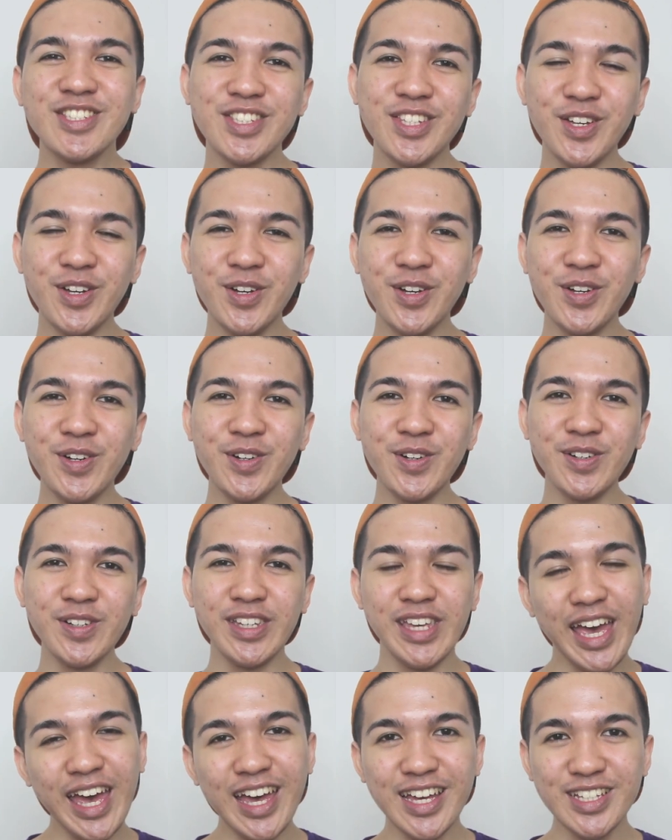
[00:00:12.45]
So
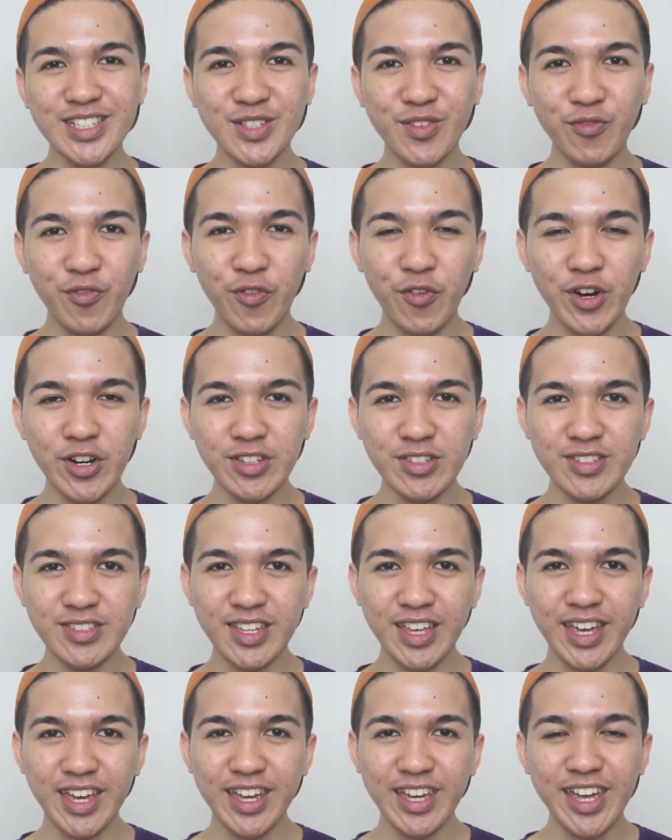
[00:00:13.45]
yes, for
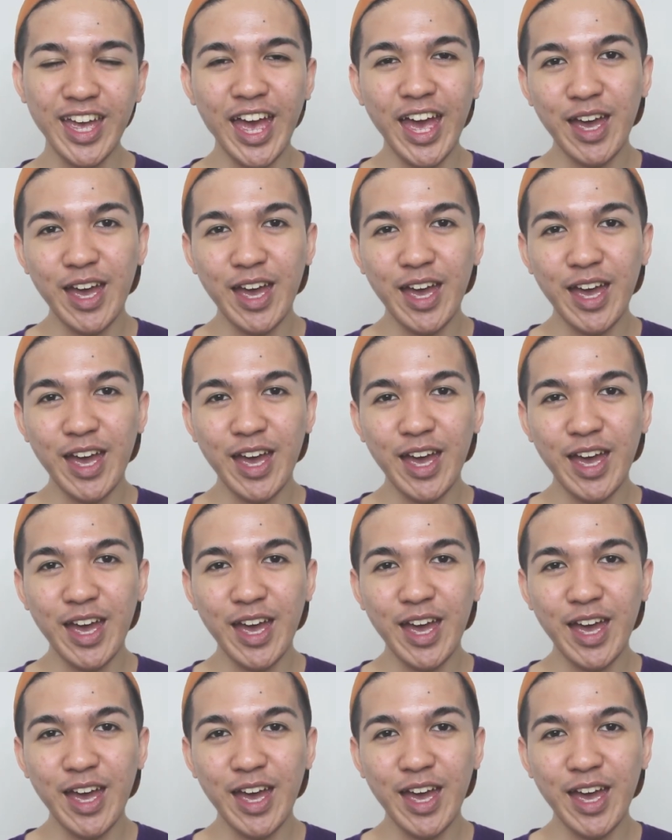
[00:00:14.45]
today,